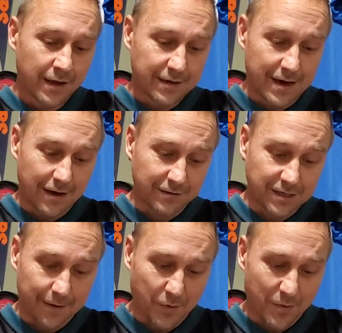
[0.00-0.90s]
Now,
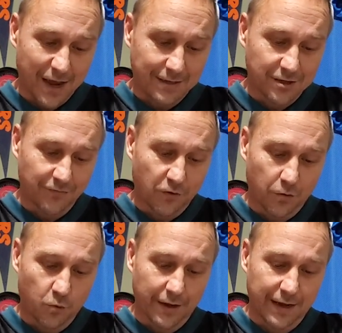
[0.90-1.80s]
Tampa Bay,
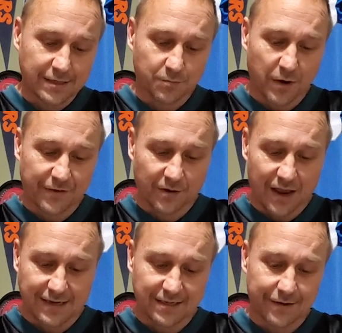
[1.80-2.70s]
2-4-1 against spread their
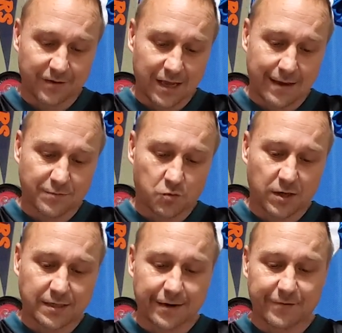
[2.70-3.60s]
last 7 games.
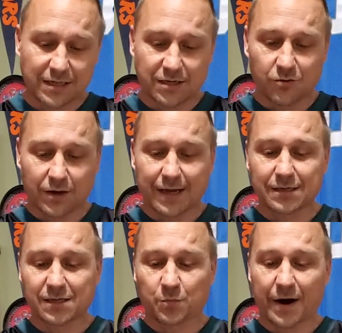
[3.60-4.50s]
1-7-2
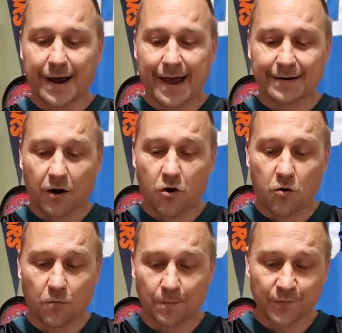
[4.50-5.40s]
against spread at
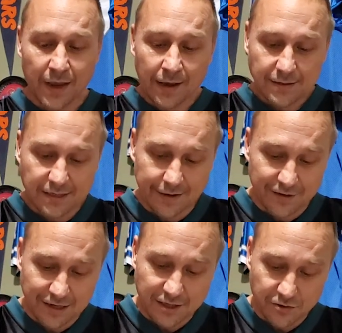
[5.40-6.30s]
home.
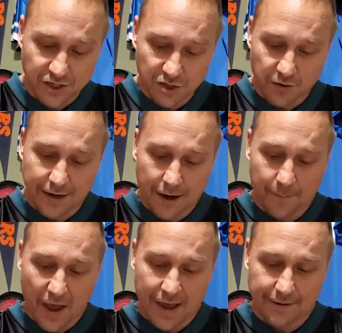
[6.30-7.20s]
7-2 straight
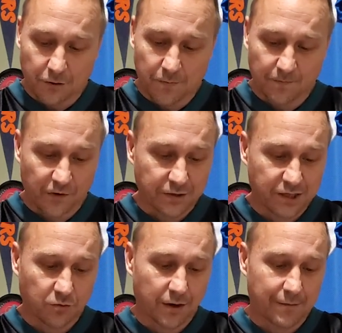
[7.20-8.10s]
up at home
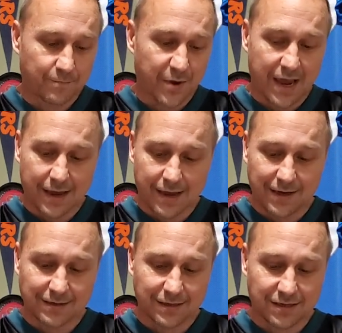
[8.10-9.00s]
versus Green Bay
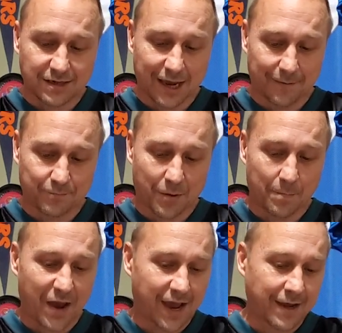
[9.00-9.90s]
is Tampa
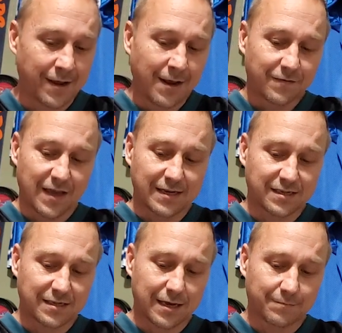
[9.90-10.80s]
Bay. They
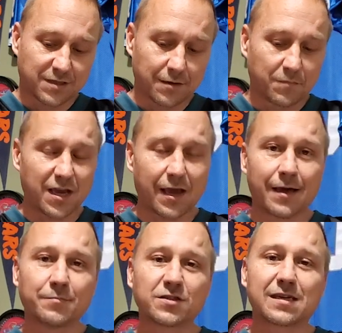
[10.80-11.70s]
seem to be
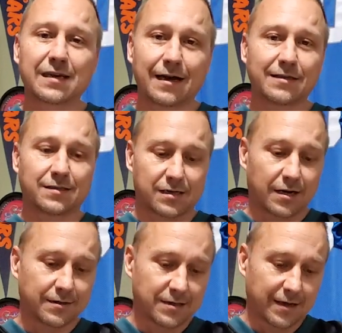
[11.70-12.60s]
able to get it
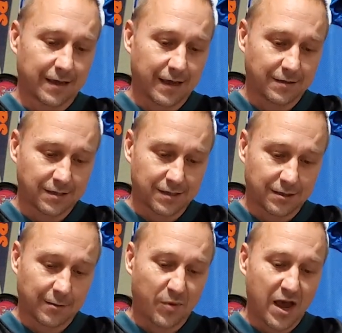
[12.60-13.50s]
done against
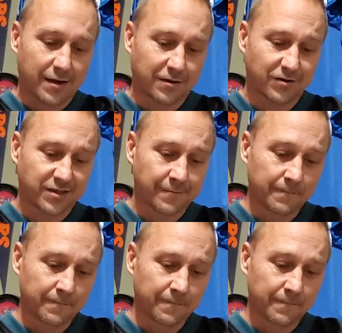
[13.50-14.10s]
the Packers.